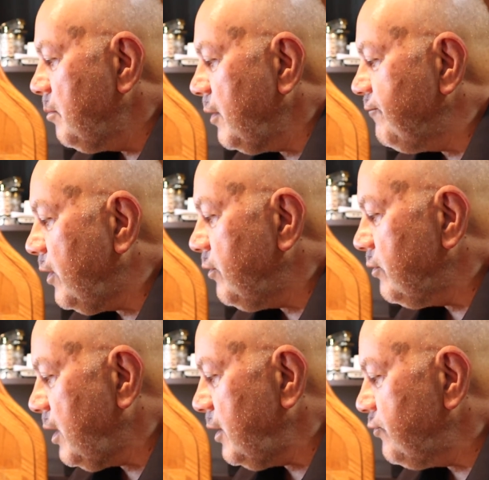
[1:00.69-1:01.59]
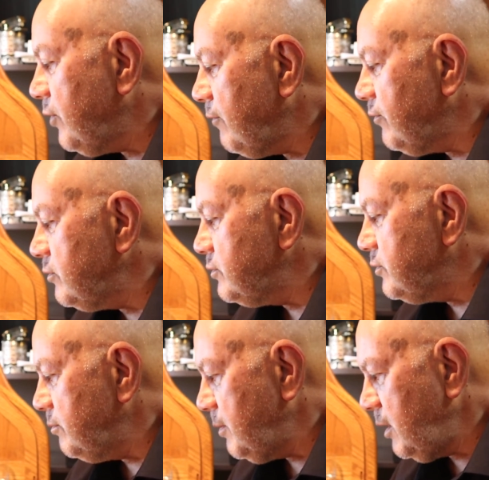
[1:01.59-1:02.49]
"My father and I traveled
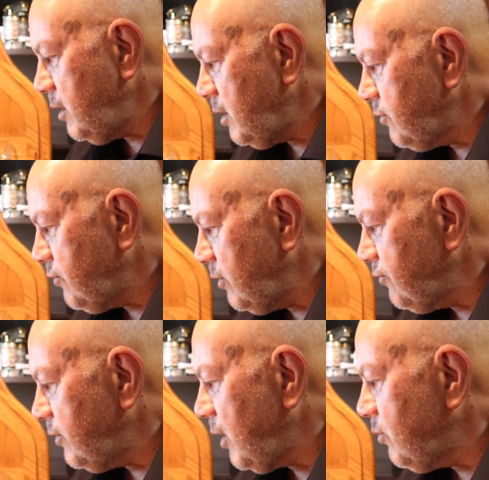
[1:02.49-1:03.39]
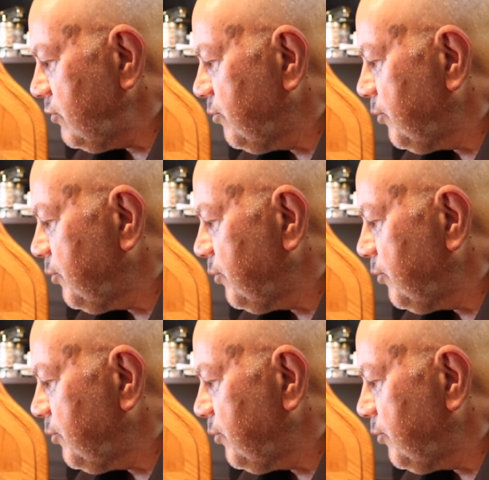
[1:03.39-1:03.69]
to many countries, and I was